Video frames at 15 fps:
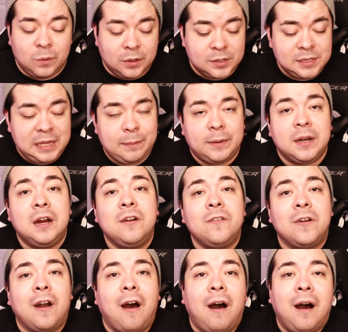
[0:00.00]
we'll see. But
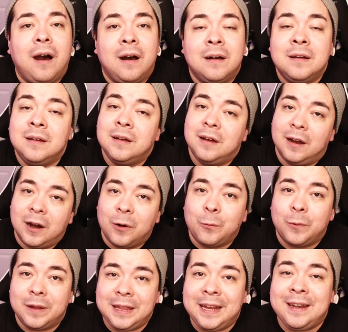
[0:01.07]
overall, a
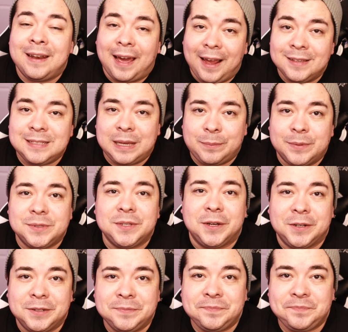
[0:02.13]
really nice
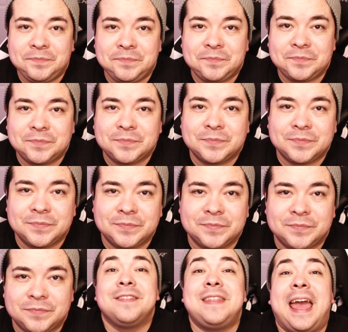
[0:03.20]
episode.
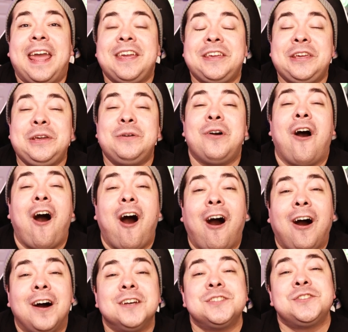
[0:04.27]
Thank you
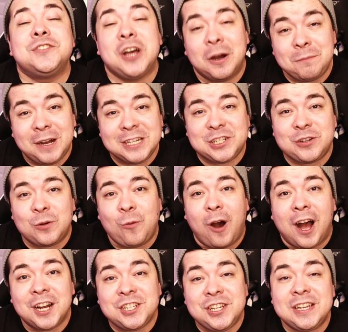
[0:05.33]
all so much for
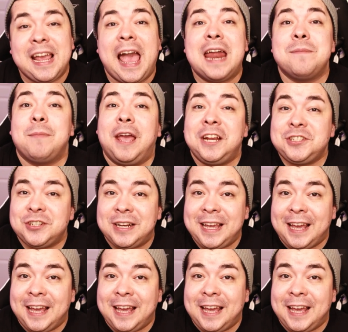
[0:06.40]
watching, and make sure